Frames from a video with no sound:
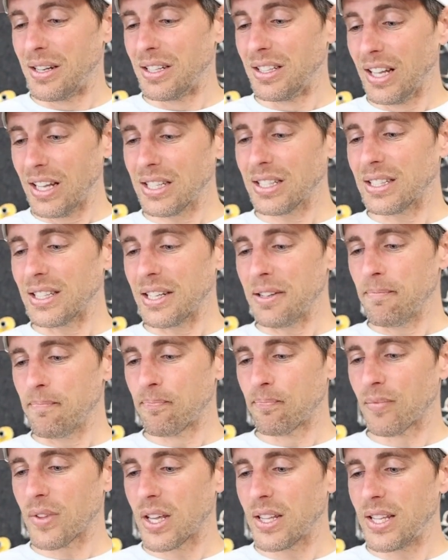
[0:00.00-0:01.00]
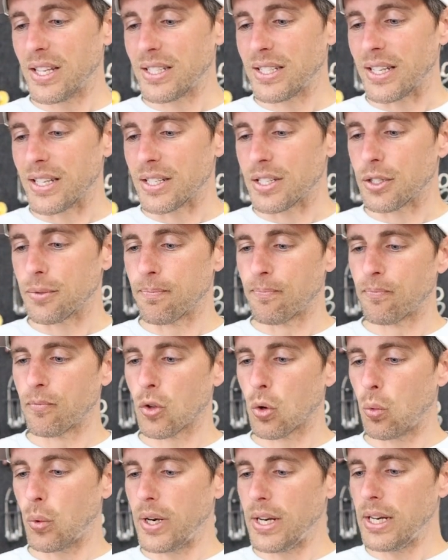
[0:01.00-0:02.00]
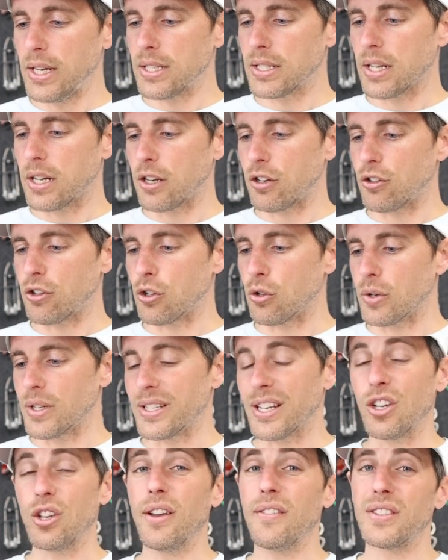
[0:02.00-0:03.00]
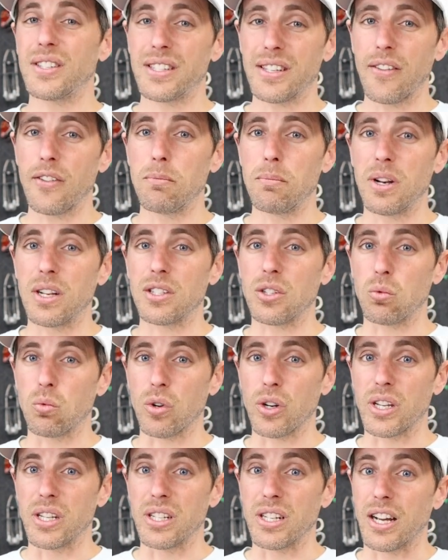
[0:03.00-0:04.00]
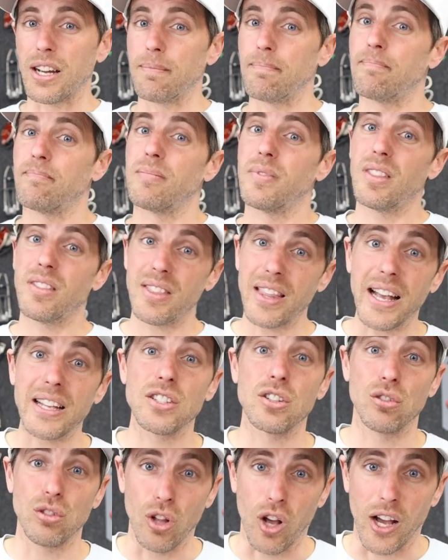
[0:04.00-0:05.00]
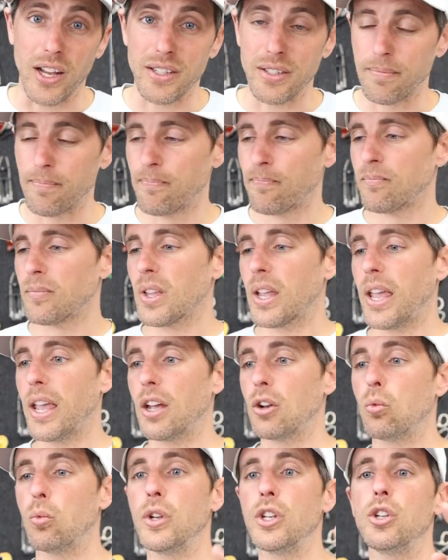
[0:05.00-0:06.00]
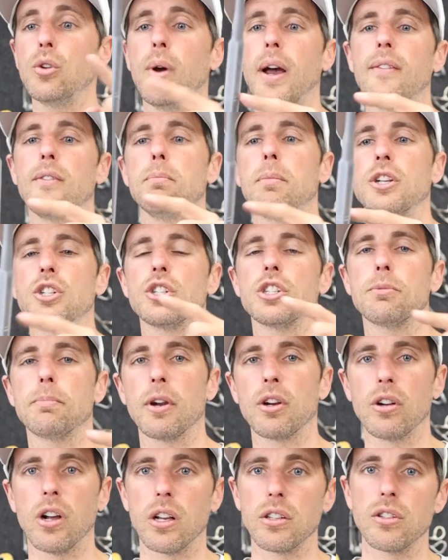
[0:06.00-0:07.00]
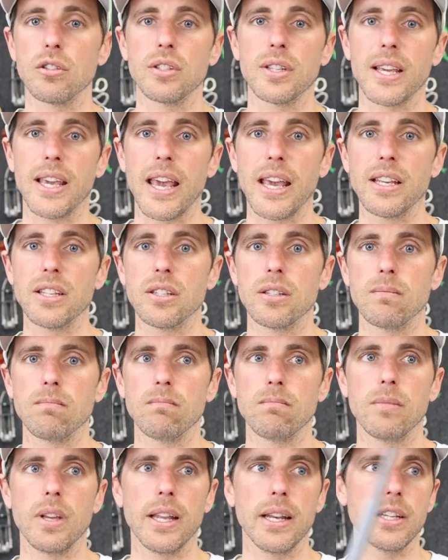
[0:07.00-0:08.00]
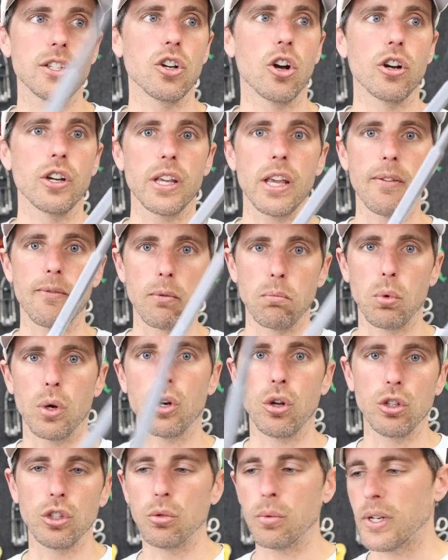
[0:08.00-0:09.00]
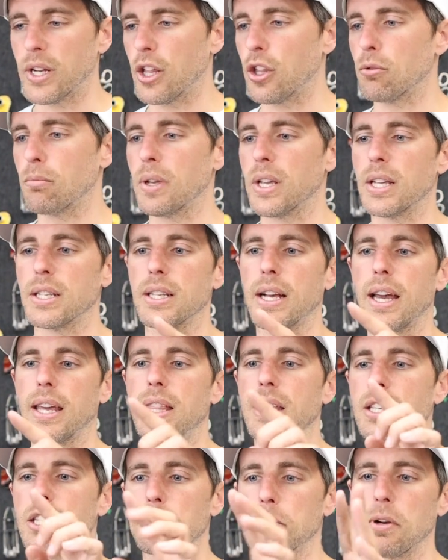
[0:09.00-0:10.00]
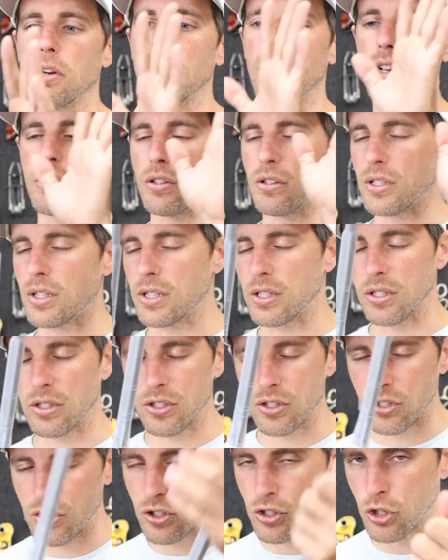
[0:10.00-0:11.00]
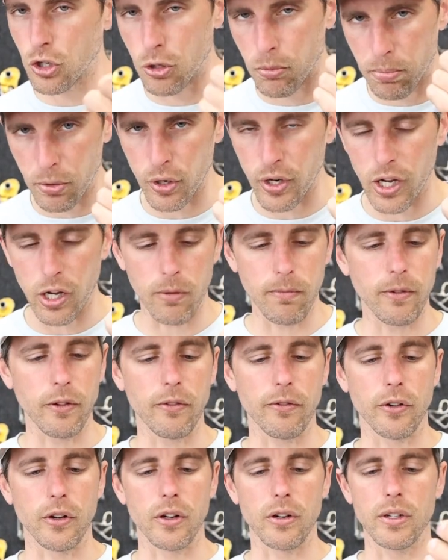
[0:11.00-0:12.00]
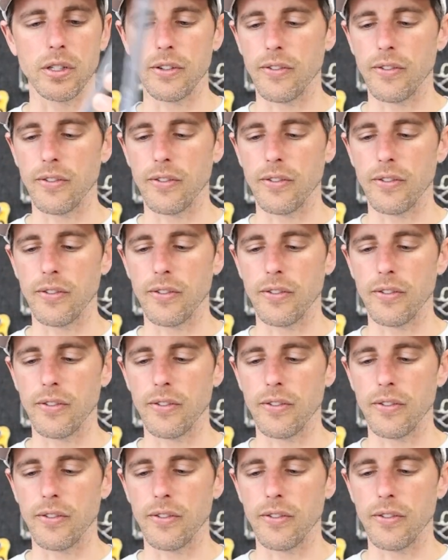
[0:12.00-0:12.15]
Luckily, this is. When it is 100 degrees out, you have seven minutes of working time. That's a lot. And we do have a bunch of spare nozzles in case it is hard to get from one hole to another because I think spare nozzles is super helpful for